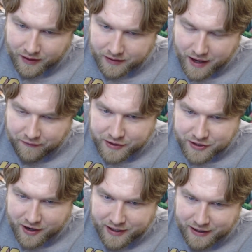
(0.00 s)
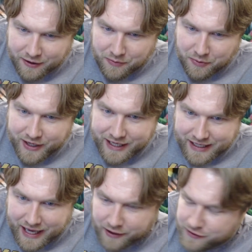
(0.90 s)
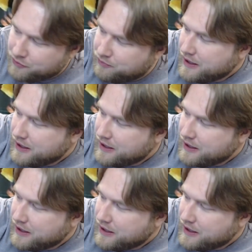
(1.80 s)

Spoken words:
definitely starting to get a little more heat now. So